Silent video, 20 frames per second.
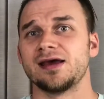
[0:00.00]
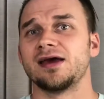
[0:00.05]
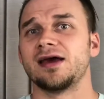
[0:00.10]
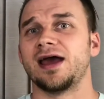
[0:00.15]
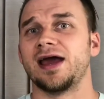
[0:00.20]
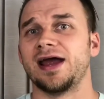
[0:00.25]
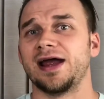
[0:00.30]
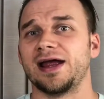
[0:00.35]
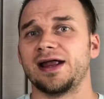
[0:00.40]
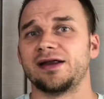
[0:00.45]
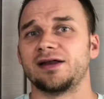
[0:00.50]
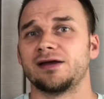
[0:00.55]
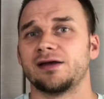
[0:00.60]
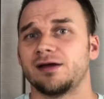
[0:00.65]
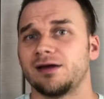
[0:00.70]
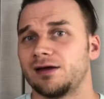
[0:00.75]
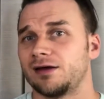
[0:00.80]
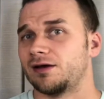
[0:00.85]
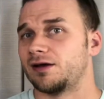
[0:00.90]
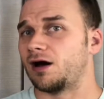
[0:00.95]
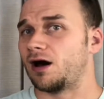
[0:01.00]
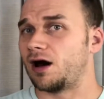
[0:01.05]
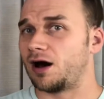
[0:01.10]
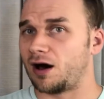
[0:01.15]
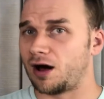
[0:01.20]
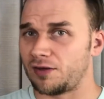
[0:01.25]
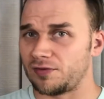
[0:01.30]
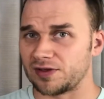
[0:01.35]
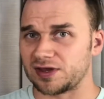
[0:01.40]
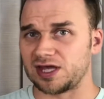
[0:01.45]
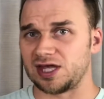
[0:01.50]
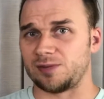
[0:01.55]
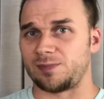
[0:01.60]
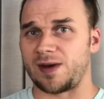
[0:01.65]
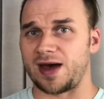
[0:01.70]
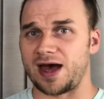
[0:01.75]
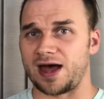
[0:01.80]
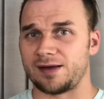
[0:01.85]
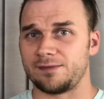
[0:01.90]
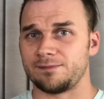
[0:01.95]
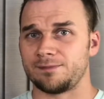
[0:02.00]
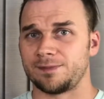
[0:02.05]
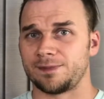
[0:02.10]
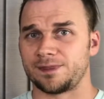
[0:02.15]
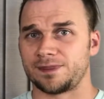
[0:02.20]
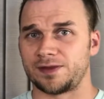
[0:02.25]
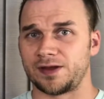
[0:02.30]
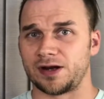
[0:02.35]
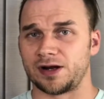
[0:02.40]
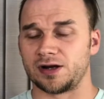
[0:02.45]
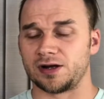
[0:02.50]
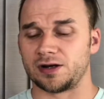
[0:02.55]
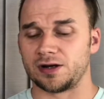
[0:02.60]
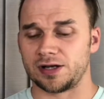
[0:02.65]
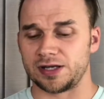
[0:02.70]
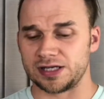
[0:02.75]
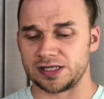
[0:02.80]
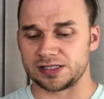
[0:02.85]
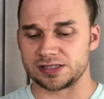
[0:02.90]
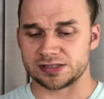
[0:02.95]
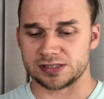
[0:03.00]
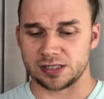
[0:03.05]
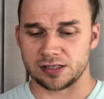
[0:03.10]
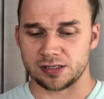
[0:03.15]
And on the keypad there is